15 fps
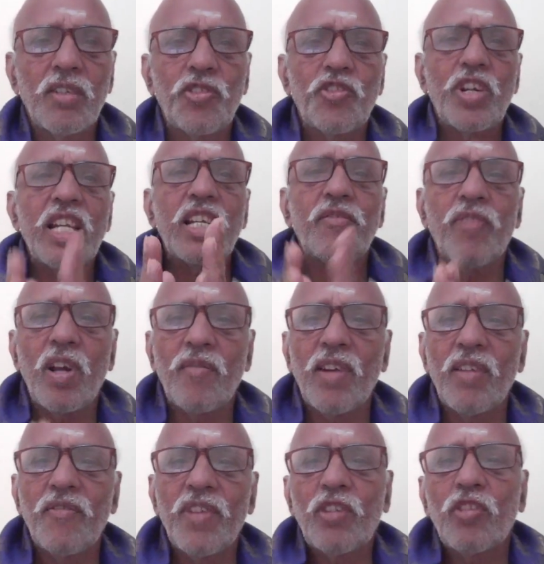
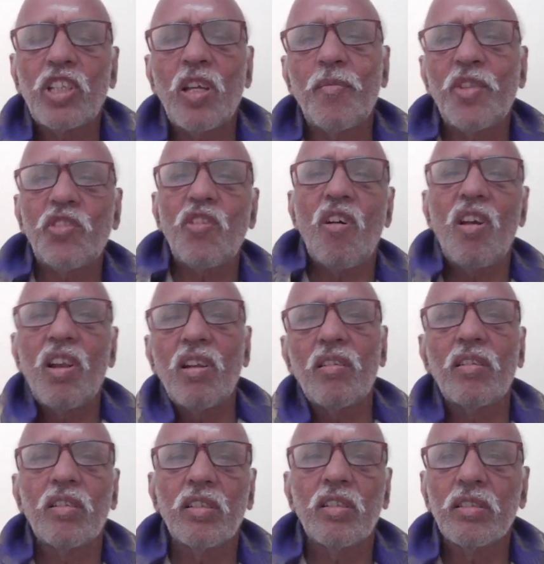straightforward. Vikruta means
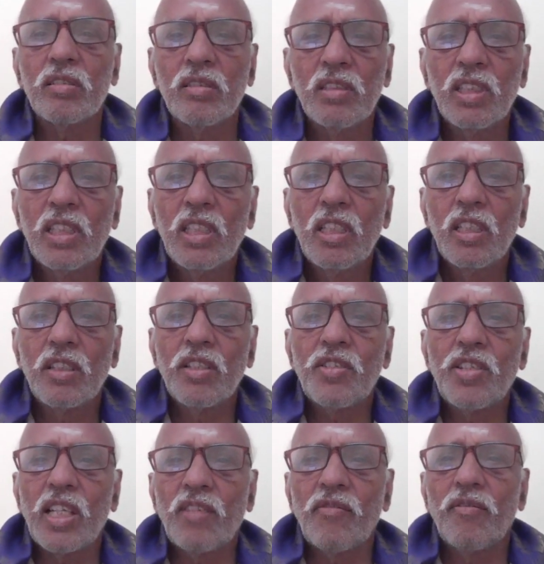all
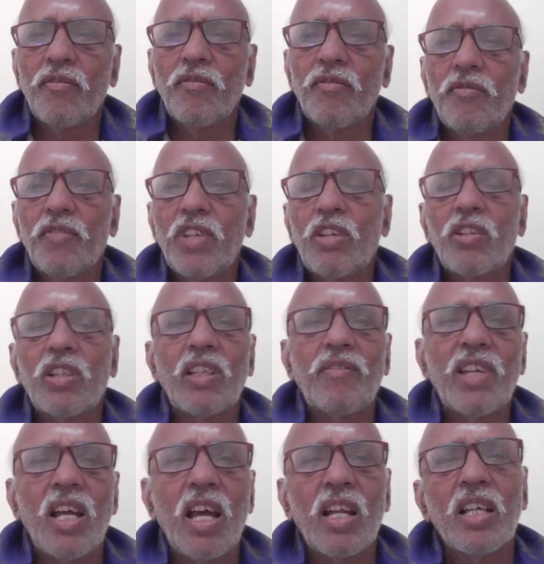this thing. Vikruta
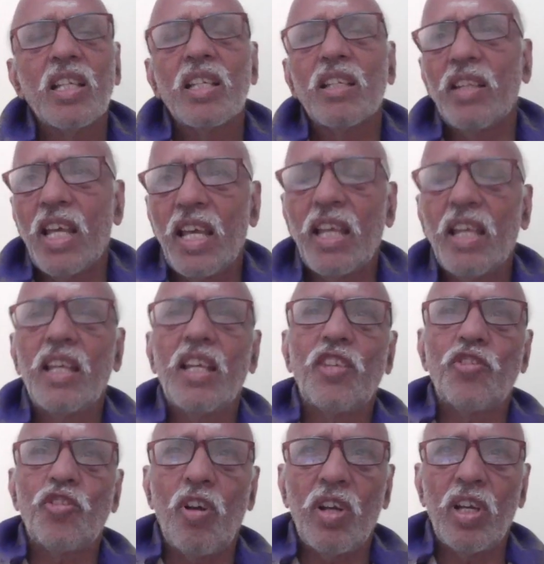Vihara.
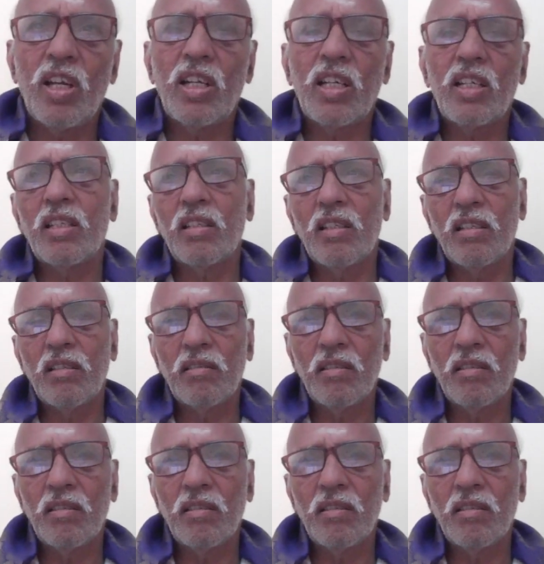They enjoy at